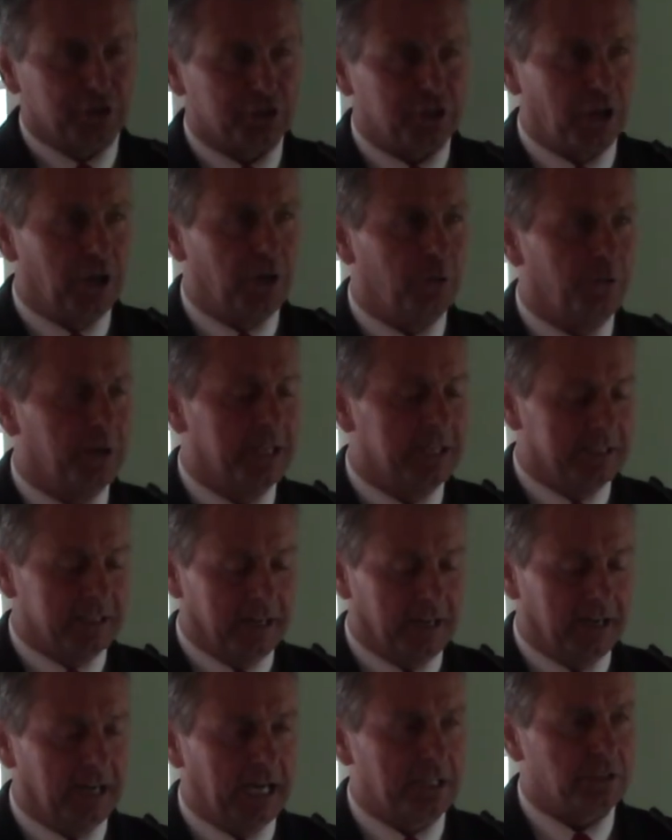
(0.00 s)
So,
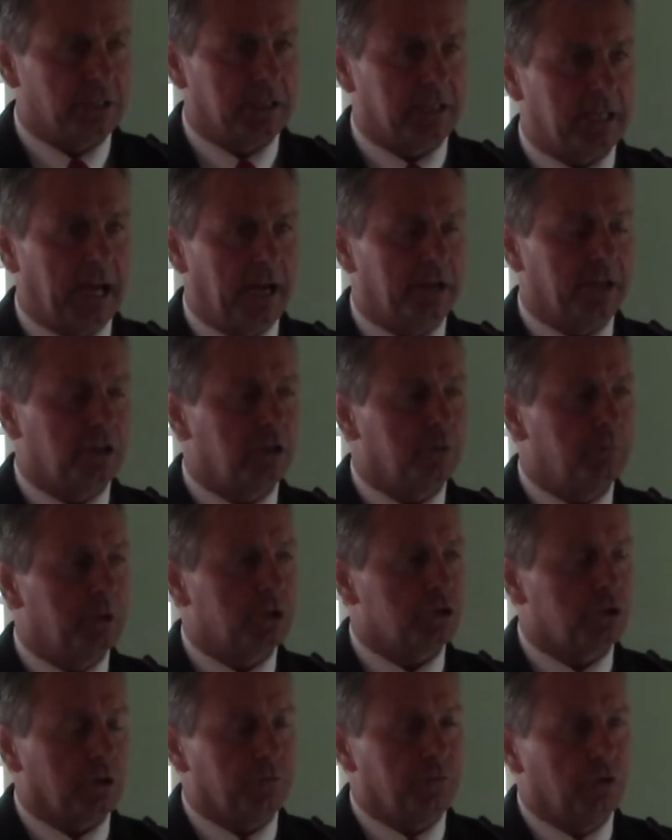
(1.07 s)
as a county
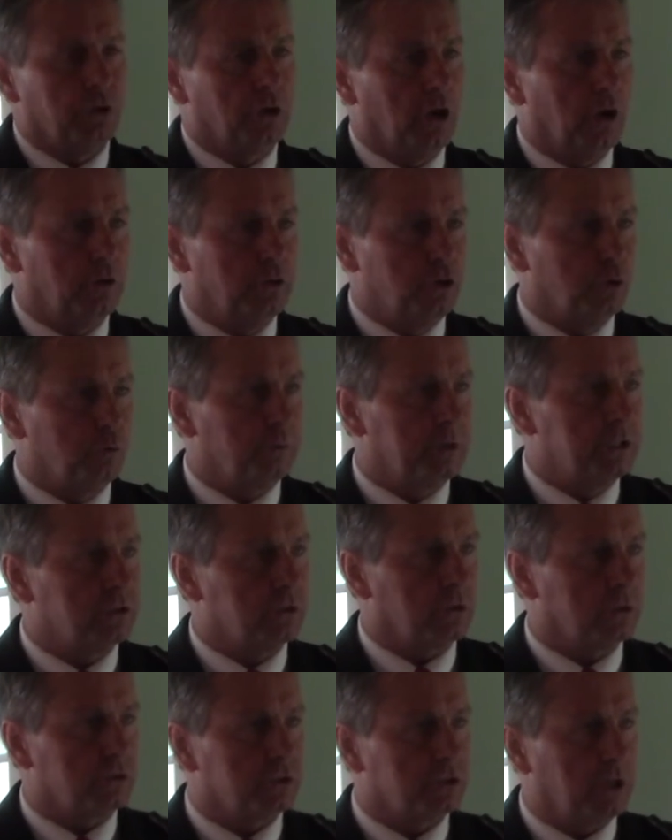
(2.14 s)
commissioner, if you go and you
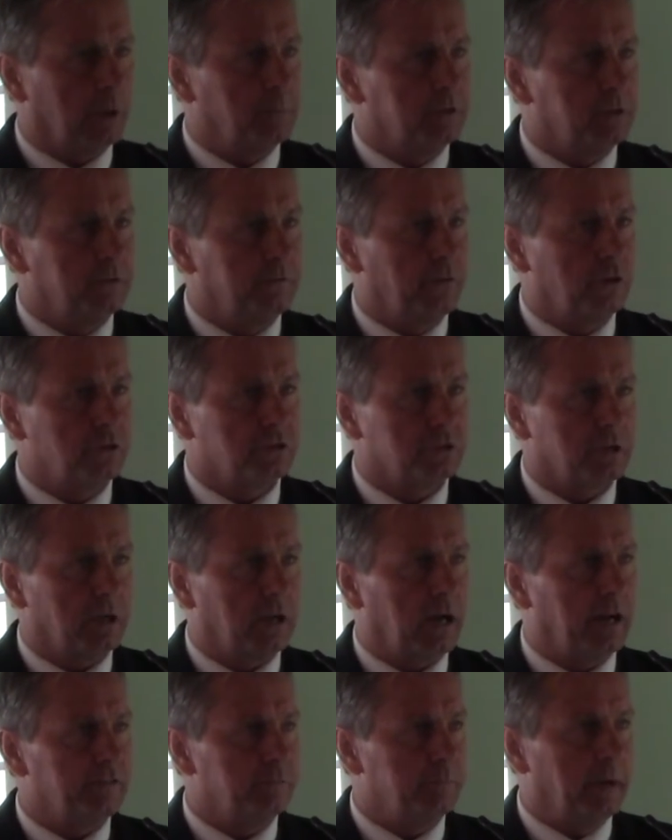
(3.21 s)
research some of the votes that
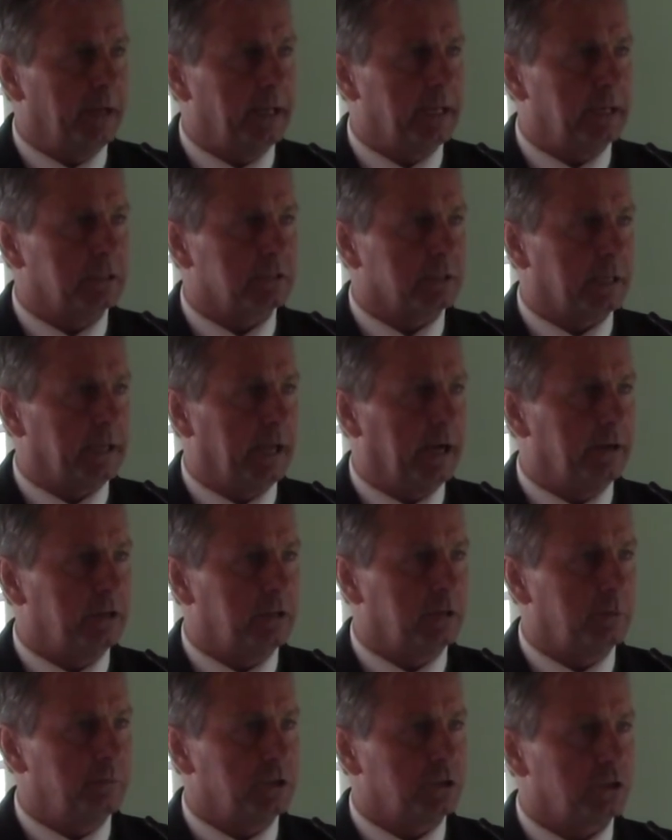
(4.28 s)
I've made as a county
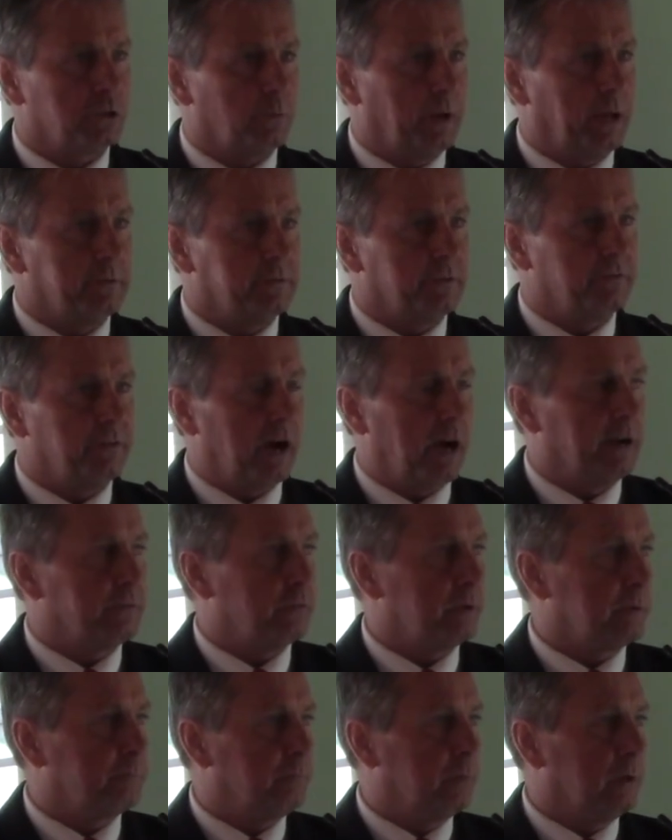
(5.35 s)
commissioner, we have
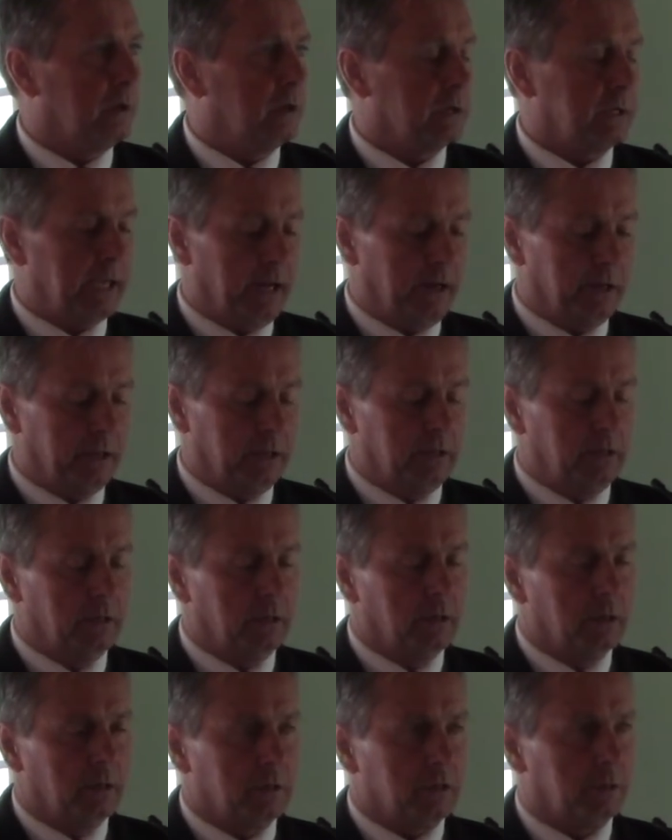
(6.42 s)
a county
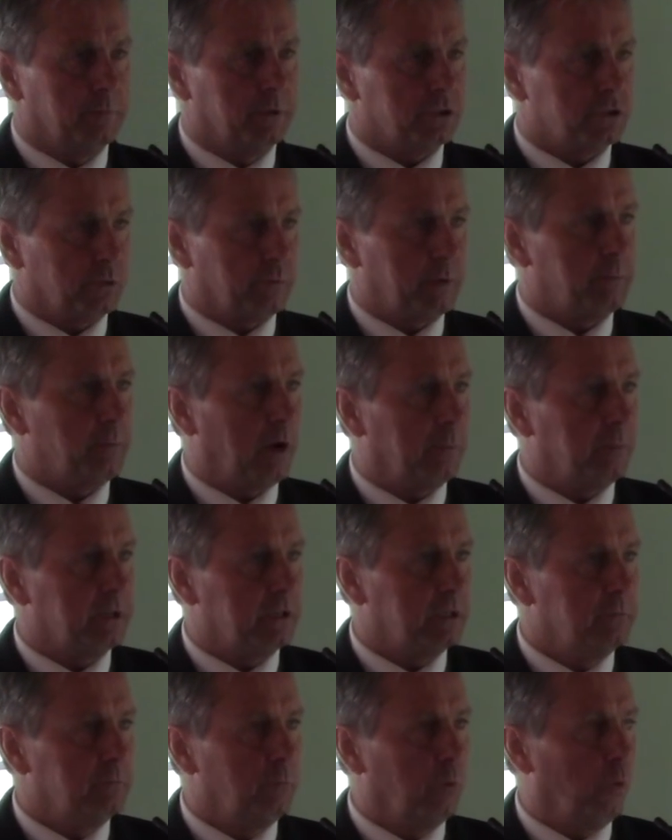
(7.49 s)
commissioner
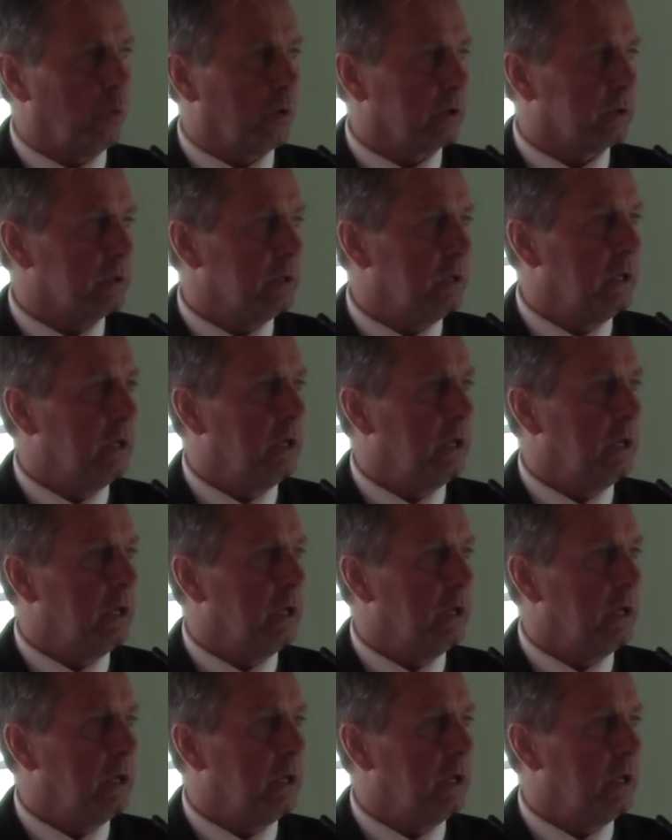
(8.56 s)
Republican board,